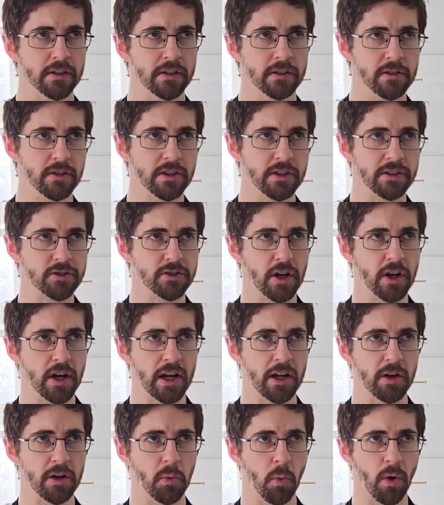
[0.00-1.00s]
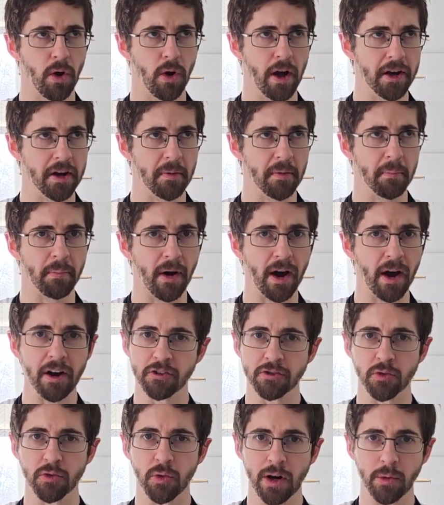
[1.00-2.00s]
So let's try one
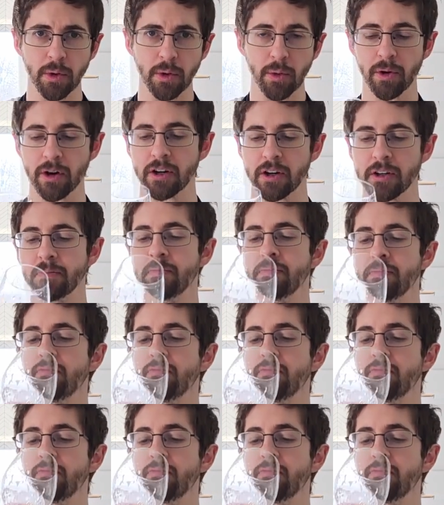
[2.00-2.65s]
above where we were.